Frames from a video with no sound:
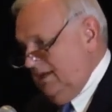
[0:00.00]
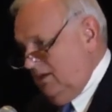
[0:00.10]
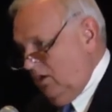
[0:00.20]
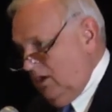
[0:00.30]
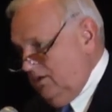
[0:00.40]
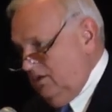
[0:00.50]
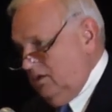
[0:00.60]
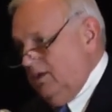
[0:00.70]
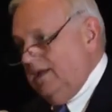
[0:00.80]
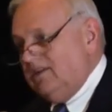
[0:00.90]
and
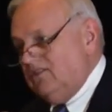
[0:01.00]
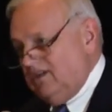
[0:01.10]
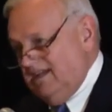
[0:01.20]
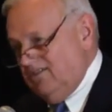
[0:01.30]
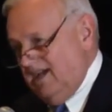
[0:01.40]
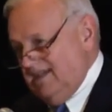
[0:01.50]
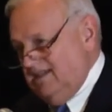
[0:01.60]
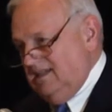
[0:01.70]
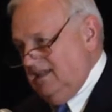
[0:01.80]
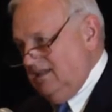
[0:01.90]
argue and exchange
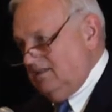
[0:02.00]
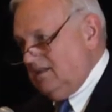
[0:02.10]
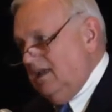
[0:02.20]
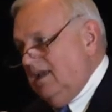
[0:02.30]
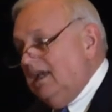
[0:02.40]
ideas.